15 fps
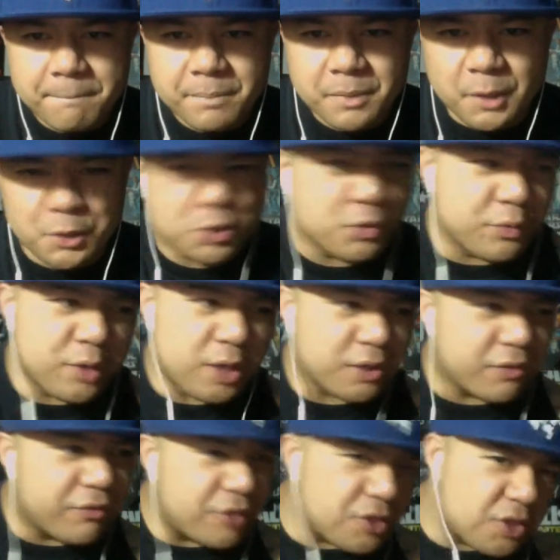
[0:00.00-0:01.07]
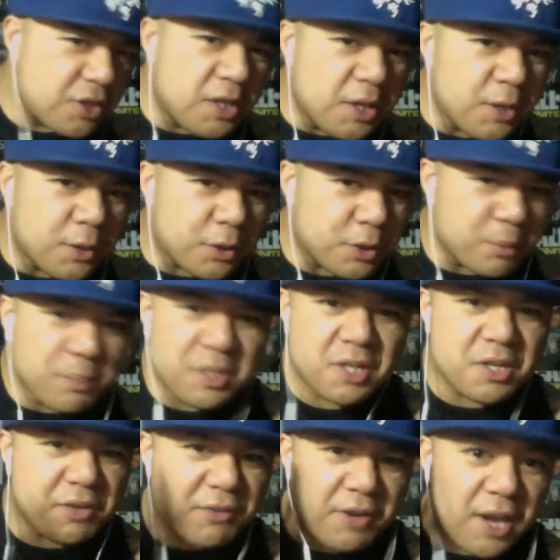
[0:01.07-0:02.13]
A juvenile division here could be
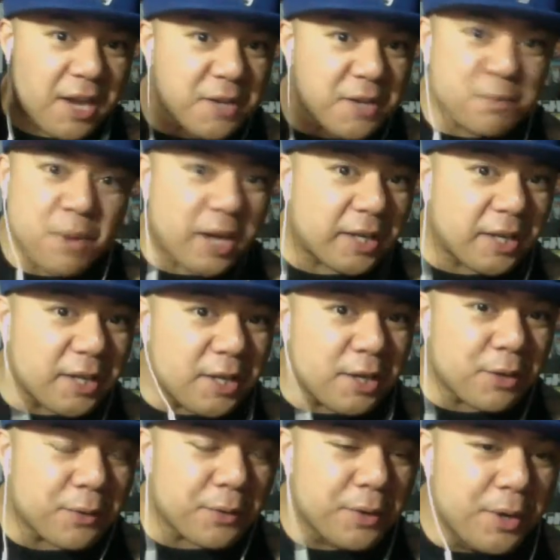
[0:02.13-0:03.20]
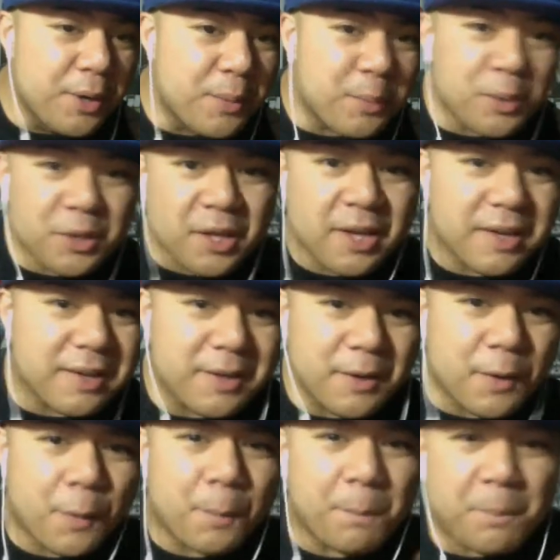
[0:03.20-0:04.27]
a different age bracket here. But then, you
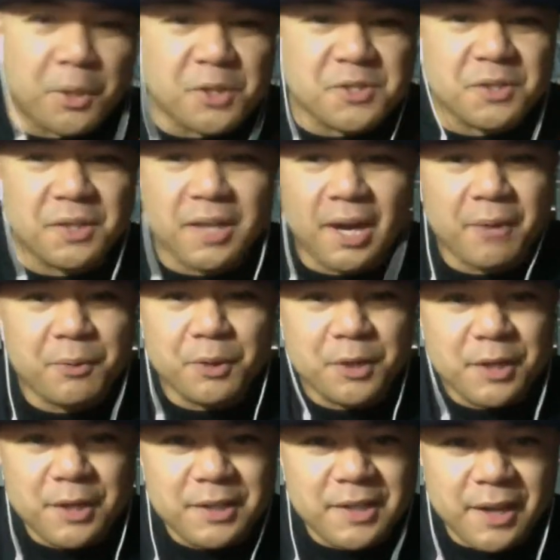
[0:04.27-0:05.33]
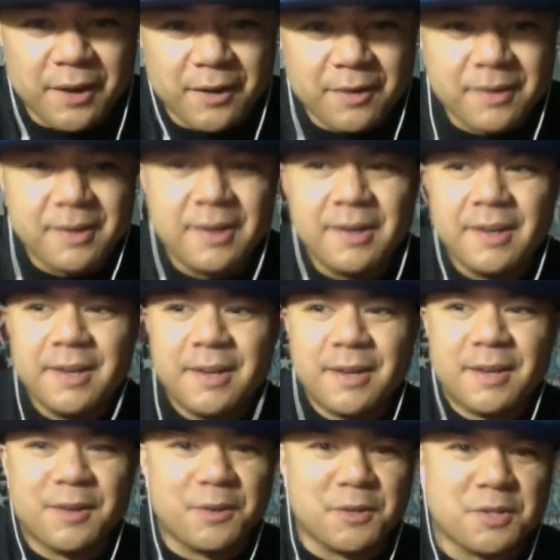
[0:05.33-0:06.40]
know, personally, I really didn't care.
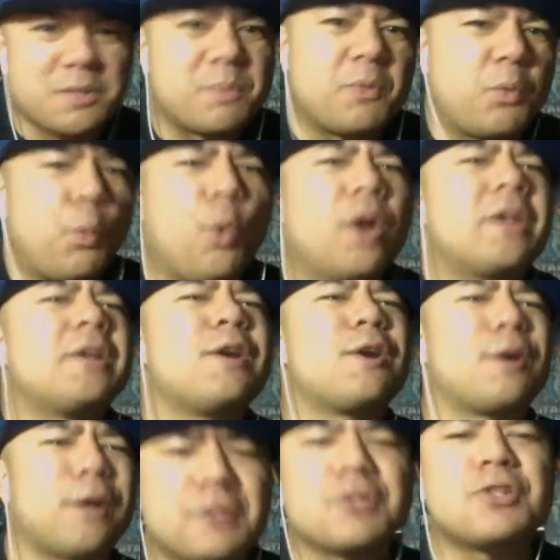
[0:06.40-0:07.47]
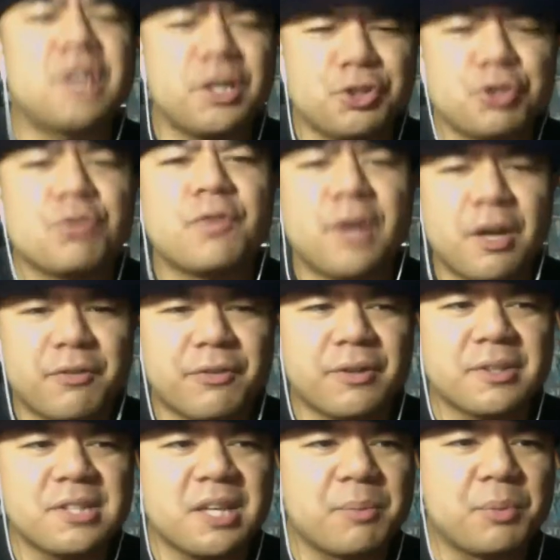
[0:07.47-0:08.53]
You know, there's 1 year gap. Take juvenile, for
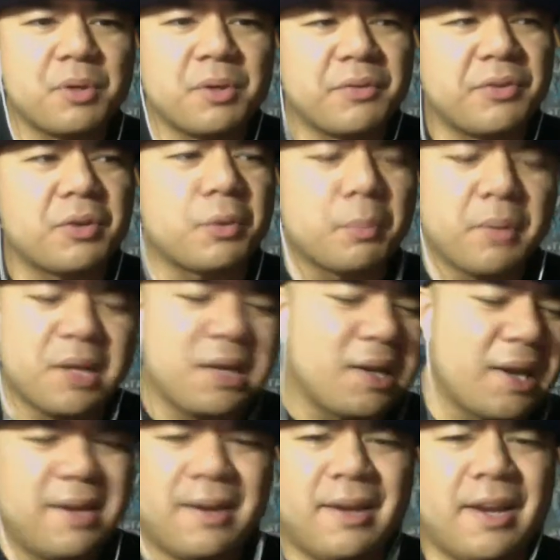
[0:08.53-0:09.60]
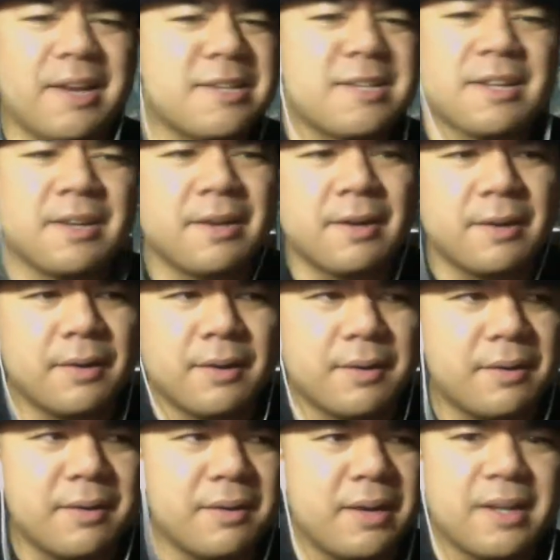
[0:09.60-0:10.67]
example. If it could be 19 and